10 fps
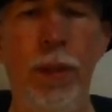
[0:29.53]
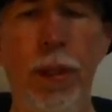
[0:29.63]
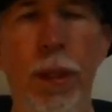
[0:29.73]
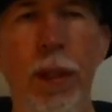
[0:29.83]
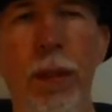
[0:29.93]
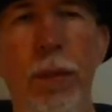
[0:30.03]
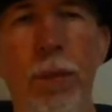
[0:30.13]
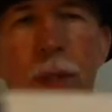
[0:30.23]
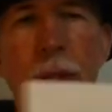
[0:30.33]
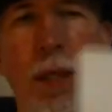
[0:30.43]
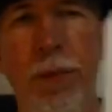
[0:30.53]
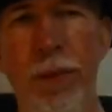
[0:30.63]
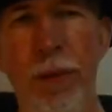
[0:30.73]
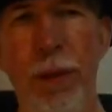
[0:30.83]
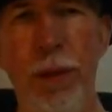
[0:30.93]
uh, belief
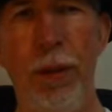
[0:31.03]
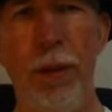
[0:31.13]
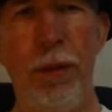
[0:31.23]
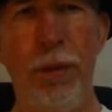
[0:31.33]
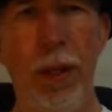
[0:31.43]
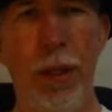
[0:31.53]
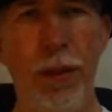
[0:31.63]
right?